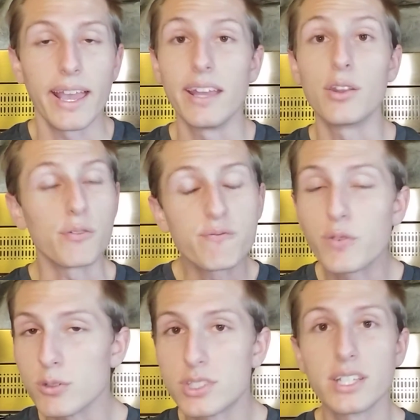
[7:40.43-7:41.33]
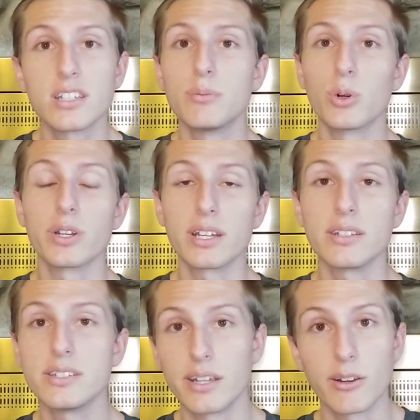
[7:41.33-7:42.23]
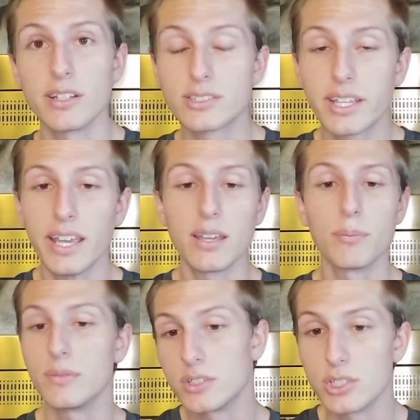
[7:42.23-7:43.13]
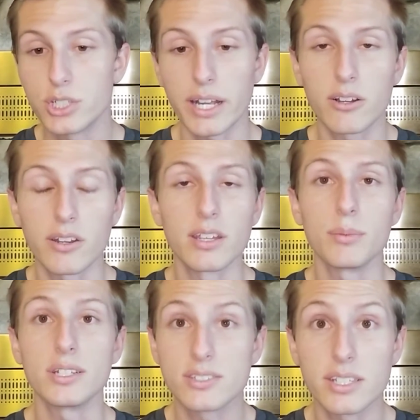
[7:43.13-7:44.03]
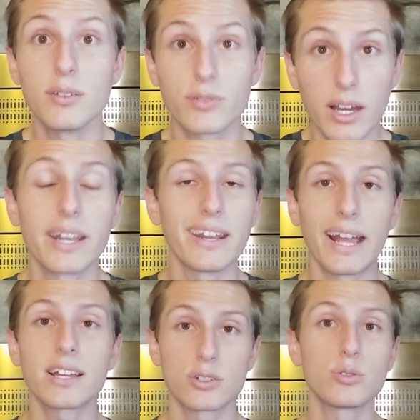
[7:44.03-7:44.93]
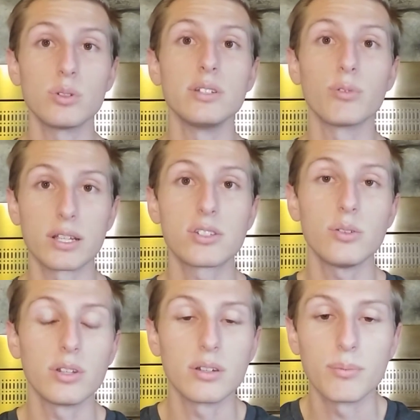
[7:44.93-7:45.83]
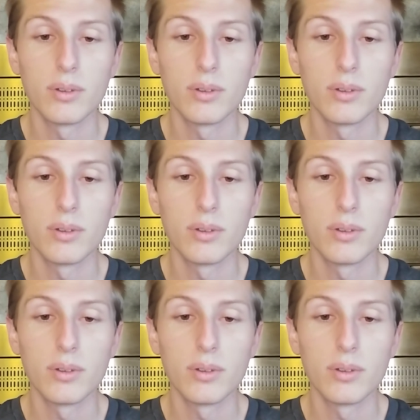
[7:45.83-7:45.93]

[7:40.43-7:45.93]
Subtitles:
And the first thing in the morning, Darius came to check on him and to see if God had actually rescued him.